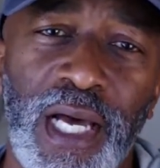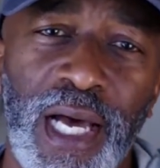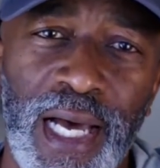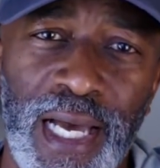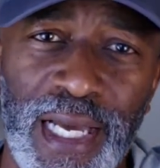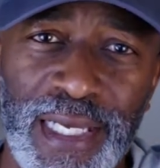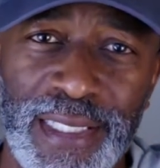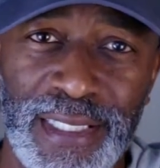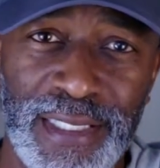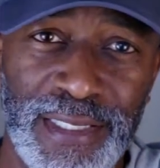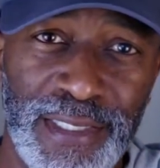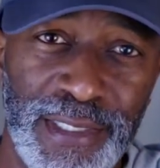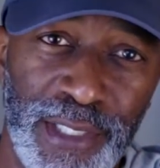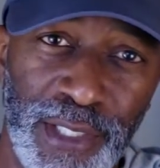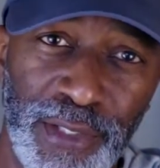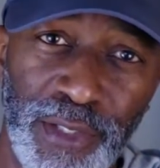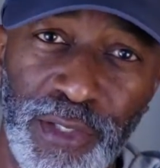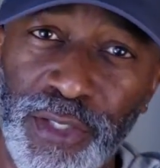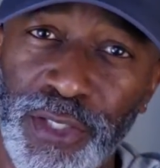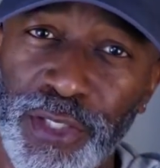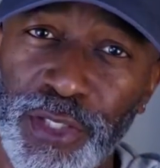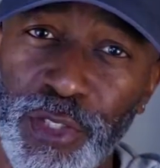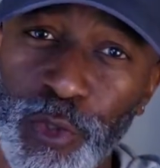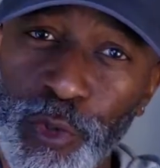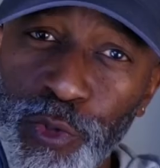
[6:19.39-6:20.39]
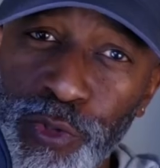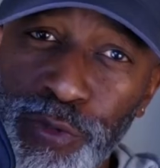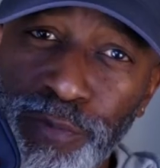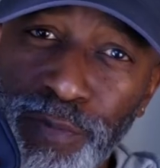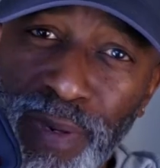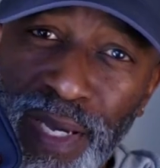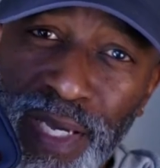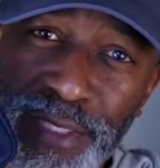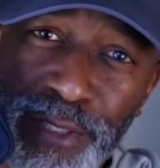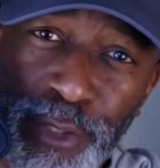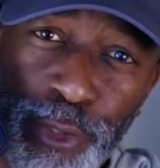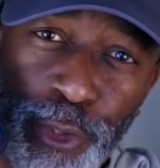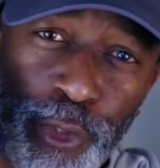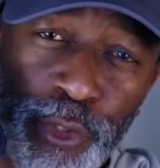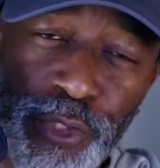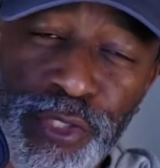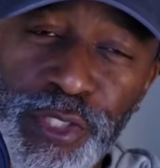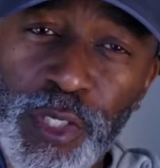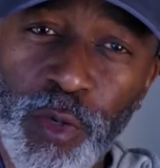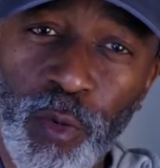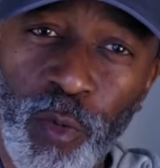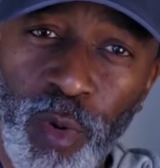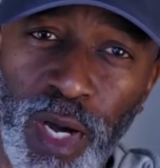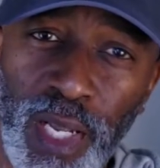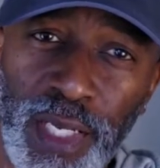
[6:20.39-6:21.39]
I continue to use my jersey
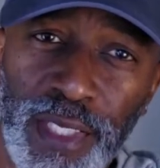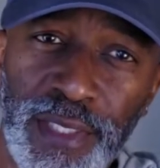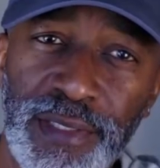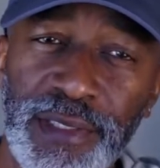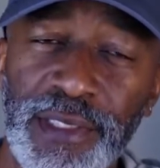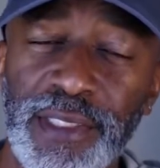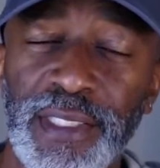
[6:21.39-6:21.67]
wallet to